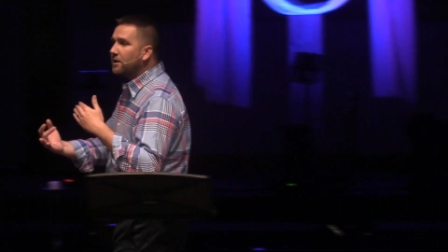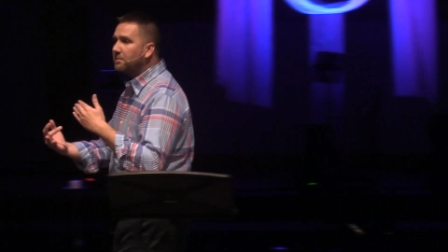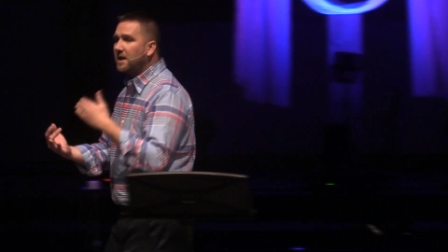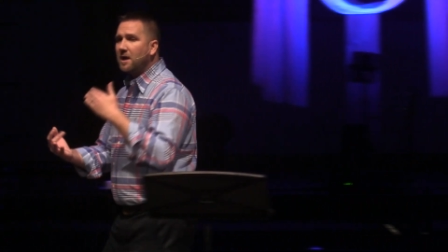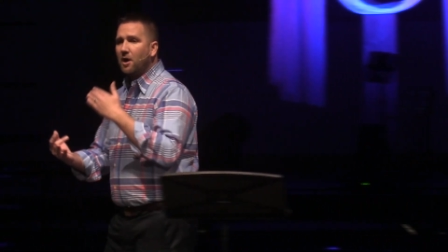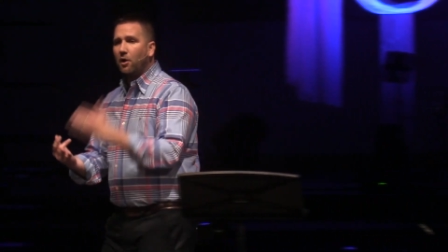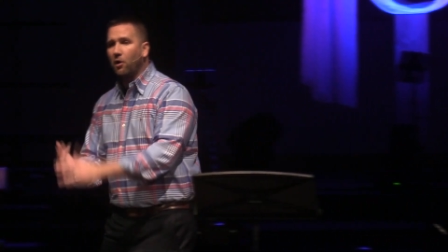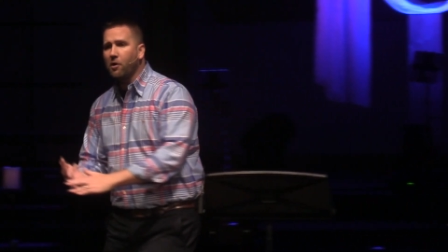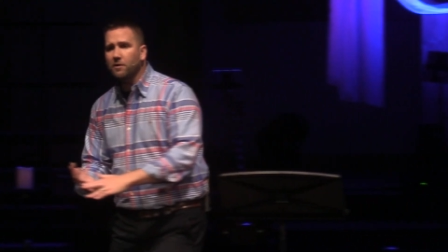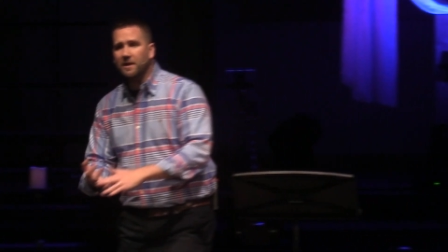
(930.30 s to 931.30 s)
going to be
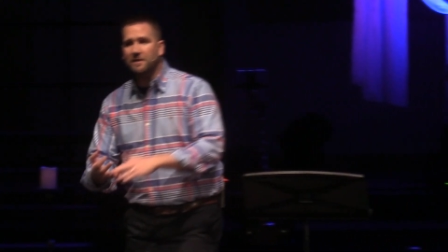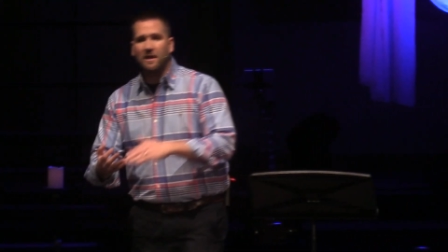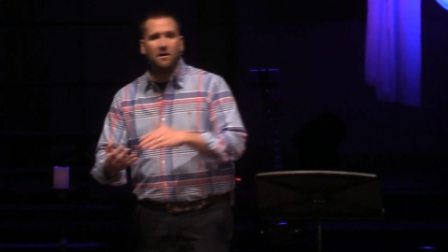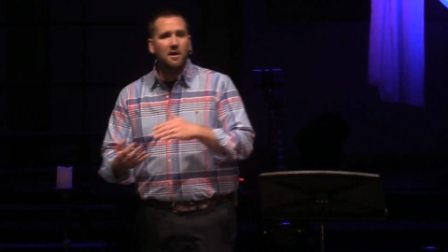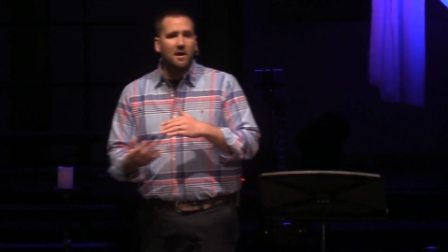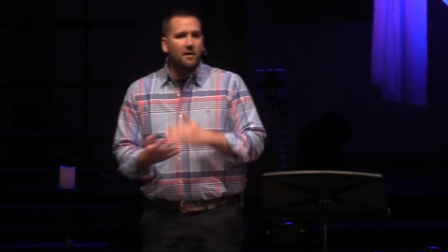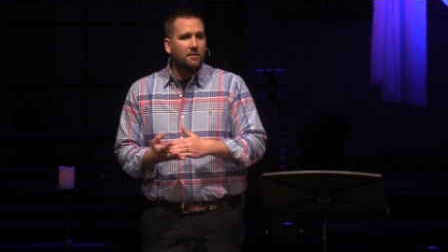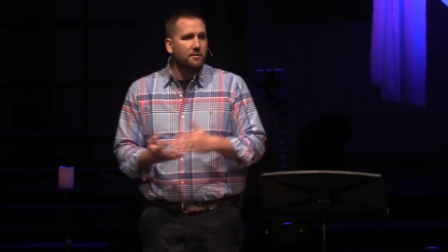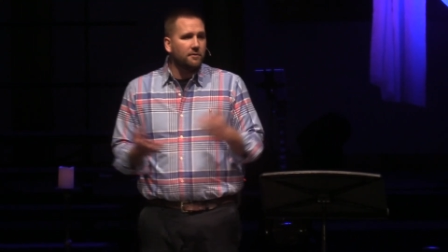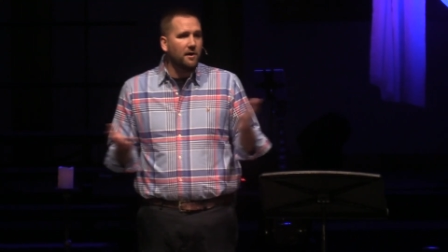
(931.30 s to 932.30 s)
hurt and they're,
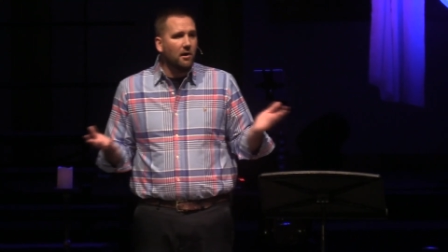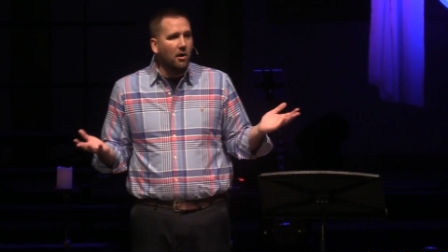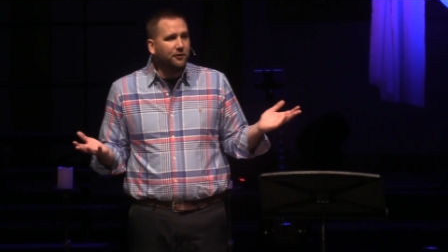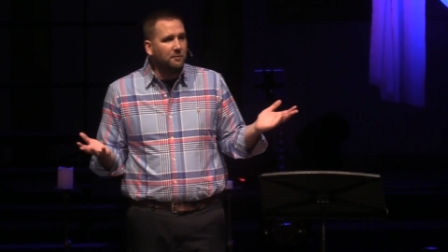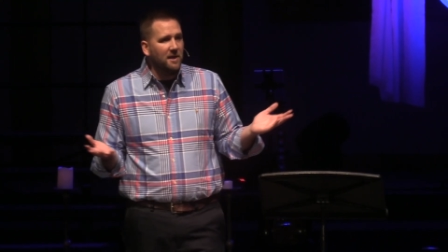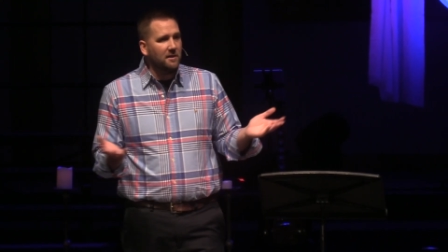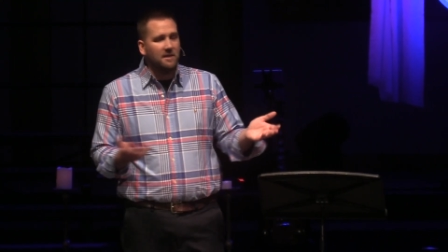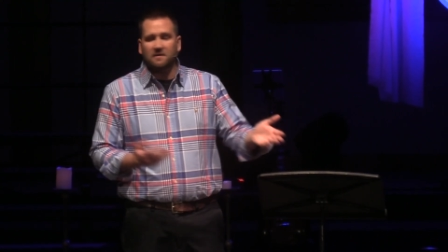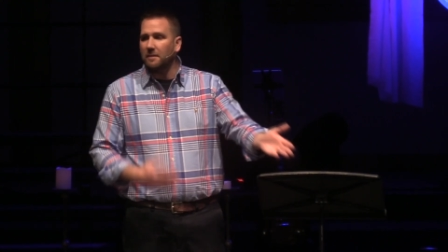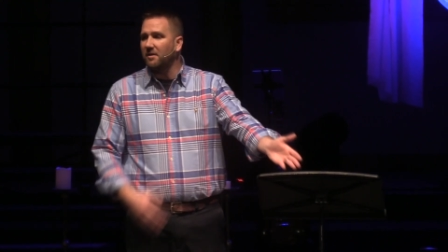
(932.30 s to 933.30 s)
they're ultimately,
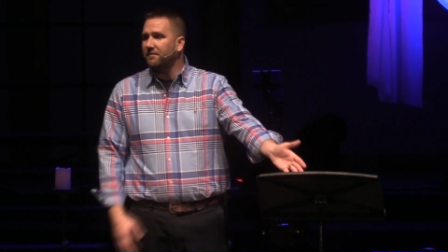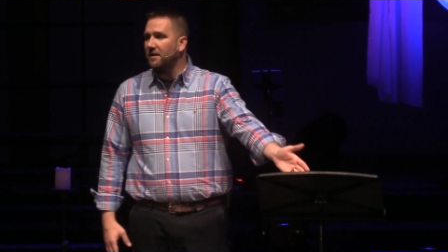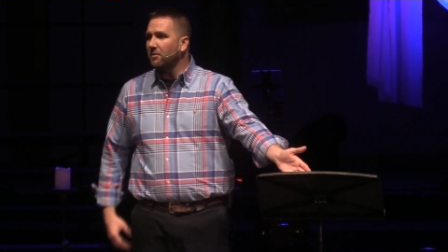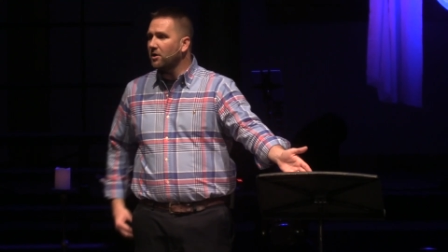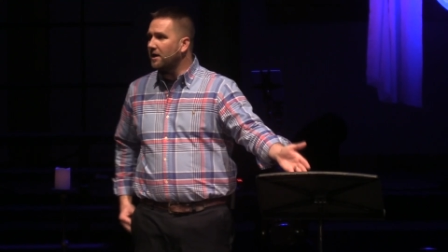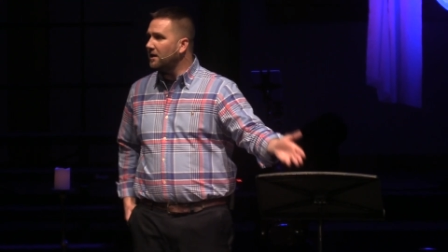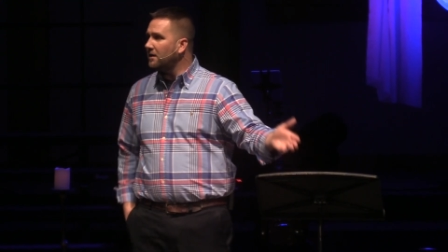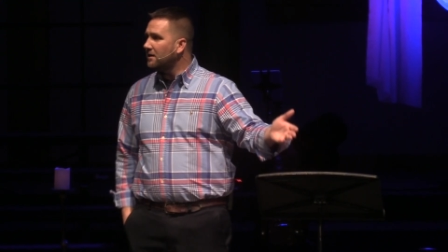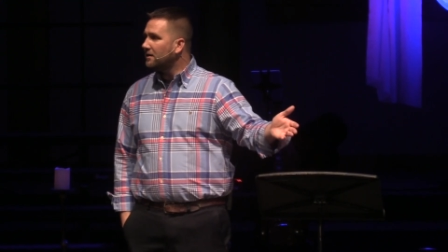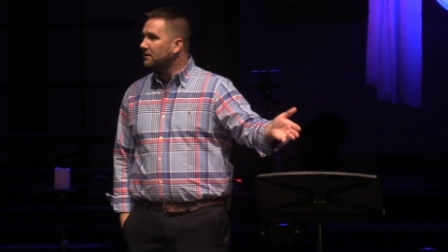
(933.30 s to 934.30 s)
some of them are going to
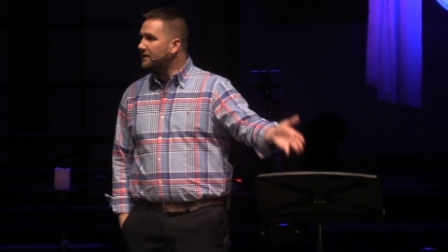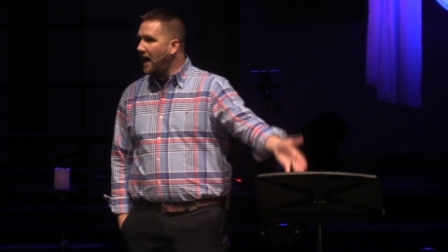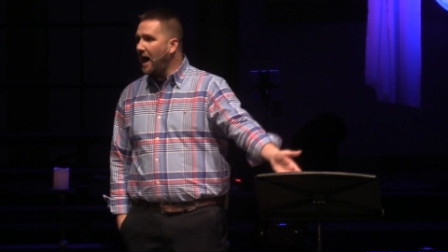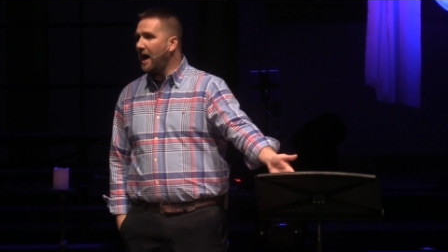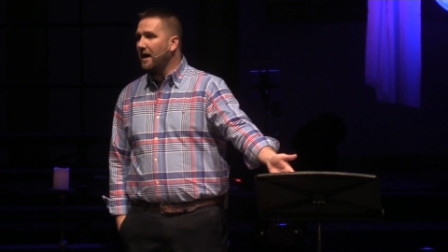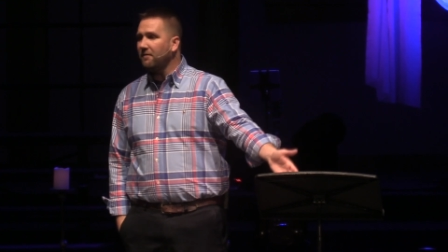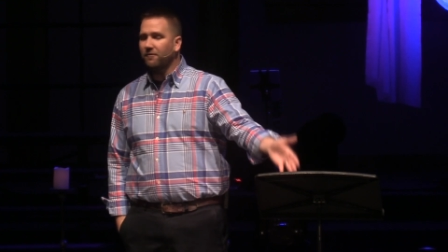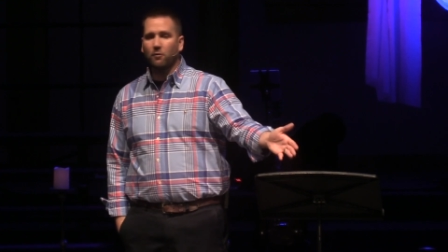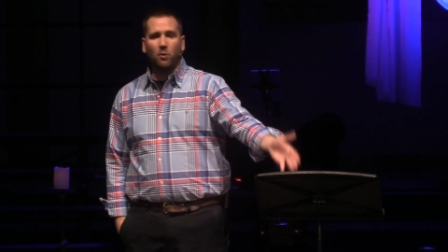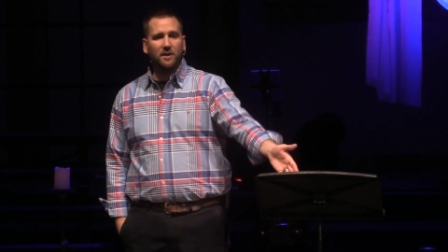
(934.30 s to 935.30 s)
die
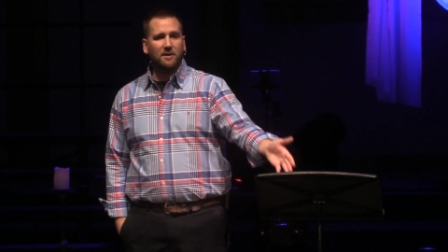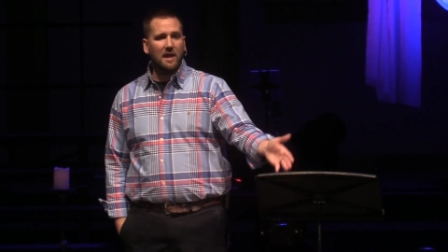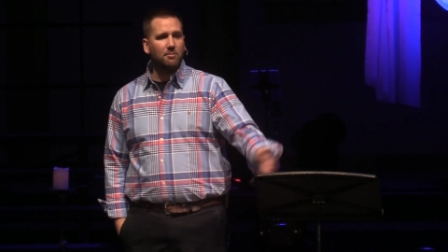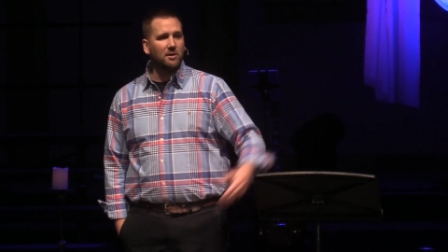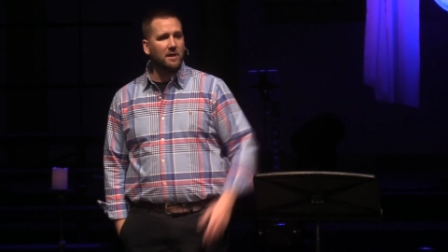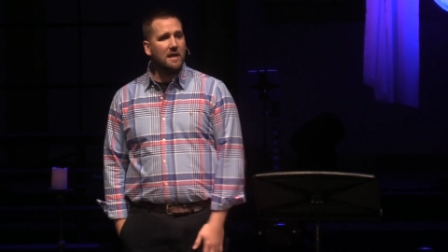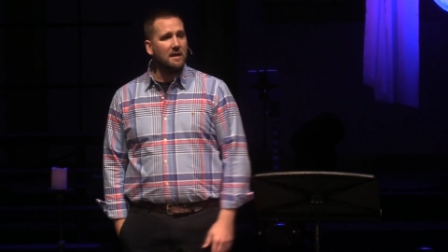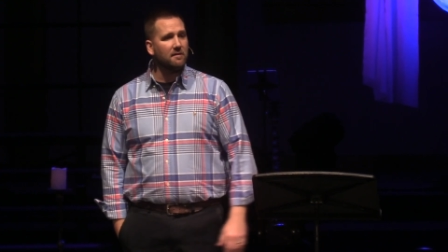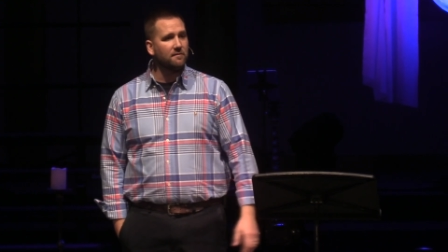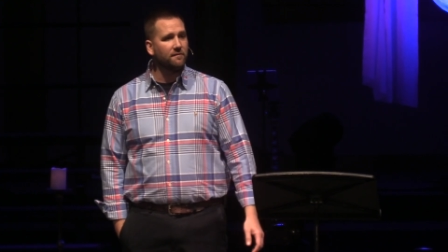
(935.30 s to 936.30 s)
for what they
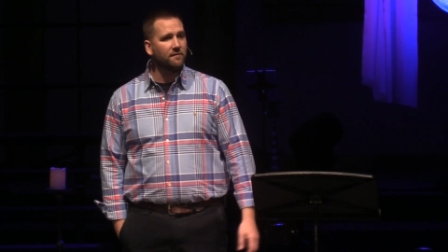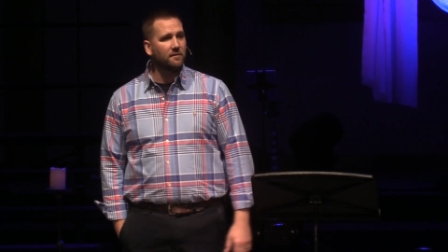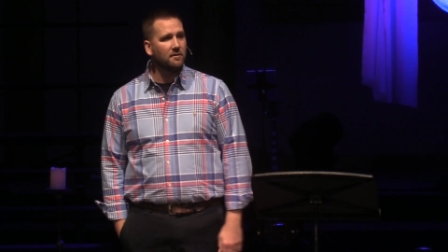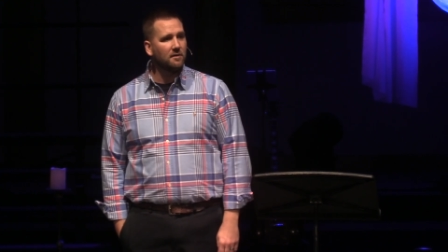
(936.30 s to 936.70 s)
believe.